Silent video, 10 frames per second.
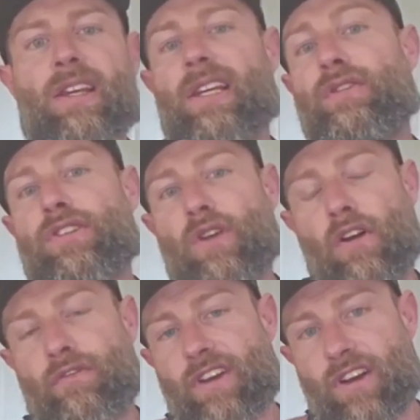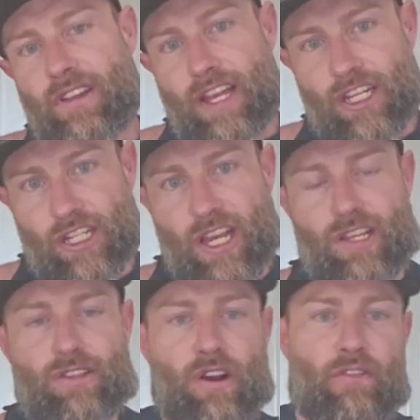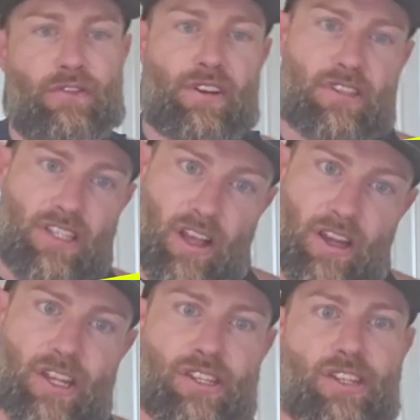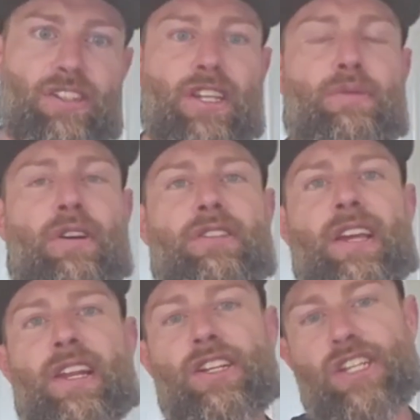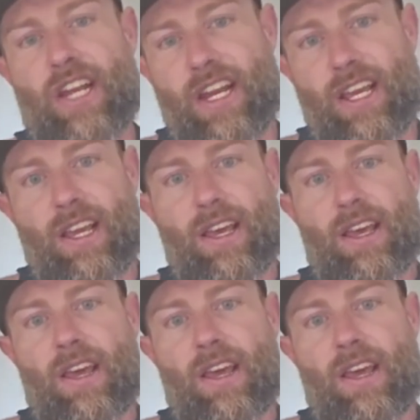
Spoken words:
If you start feeling like shit, you start feeling sluggish, your sleep starts getting shitty,